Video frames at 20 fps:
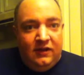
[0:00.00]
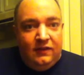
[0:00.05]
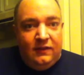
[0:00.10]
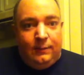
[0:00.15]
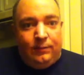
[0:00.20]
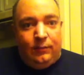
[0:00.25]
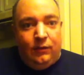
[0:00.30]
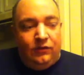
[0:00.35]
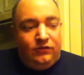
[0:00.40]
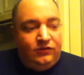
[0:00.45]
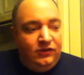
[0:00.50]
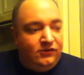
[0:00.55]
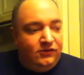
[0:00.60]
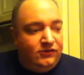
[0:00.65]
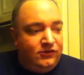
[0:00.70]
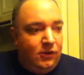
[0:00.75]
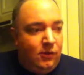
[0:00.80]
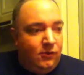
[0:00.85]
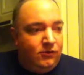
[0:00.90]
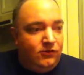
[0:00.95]
the proceeds
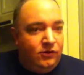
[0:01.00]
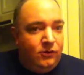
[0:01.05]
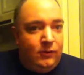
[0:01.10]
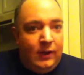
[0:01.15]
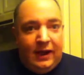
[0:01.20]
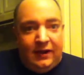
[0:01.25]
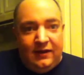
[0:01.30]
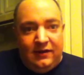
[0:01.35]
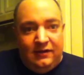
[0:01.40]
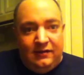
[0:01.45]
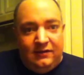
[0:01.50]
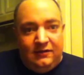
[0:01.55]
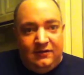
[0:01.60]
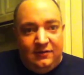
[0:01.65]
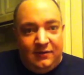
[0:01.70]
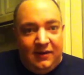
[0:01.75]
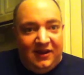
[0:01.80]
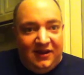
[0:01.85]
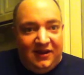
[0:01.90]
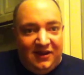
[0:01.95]
go to adding
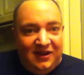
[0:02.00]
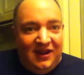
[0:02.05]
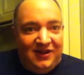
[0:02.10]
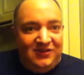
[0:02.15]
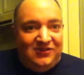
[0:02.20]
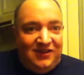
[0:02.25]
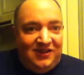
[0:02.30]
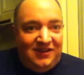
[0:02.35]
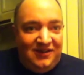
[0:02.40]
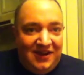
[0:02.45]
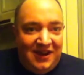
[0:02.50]
to my collection,